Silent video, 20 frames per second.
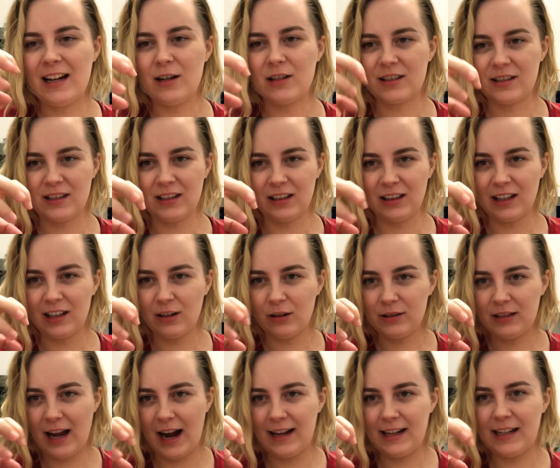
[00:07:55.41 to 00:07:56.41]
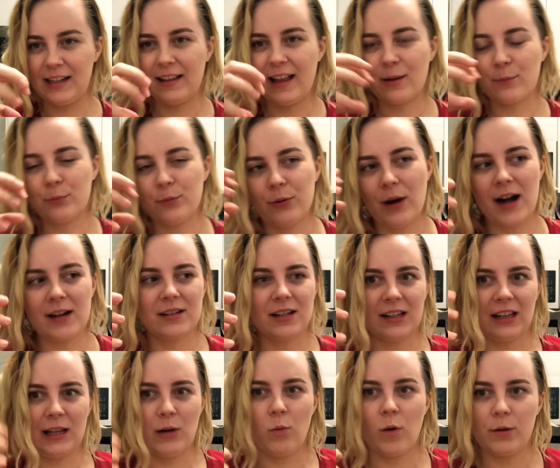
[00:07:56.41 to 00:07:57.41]
It's the little tiny, like
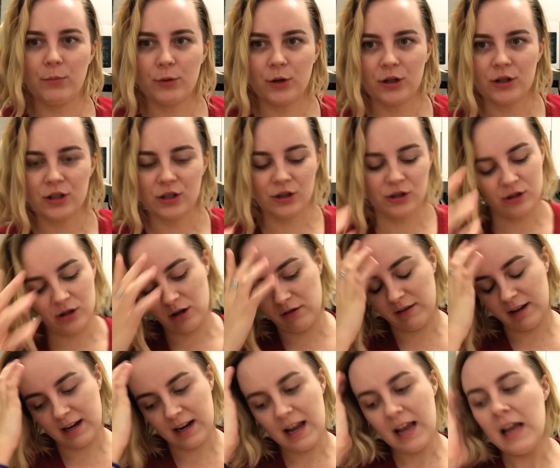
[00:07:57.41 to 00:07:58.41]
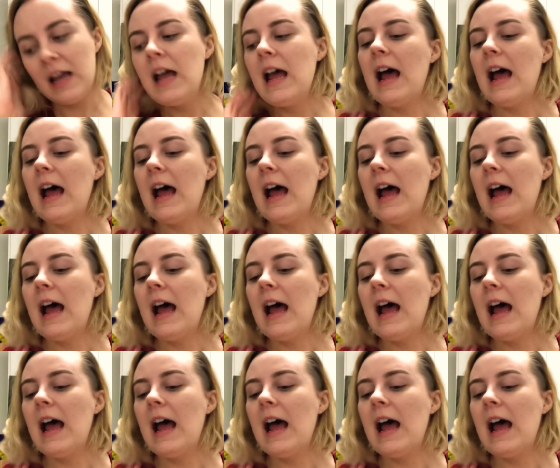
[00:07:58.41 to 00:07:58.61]
practically one person serving.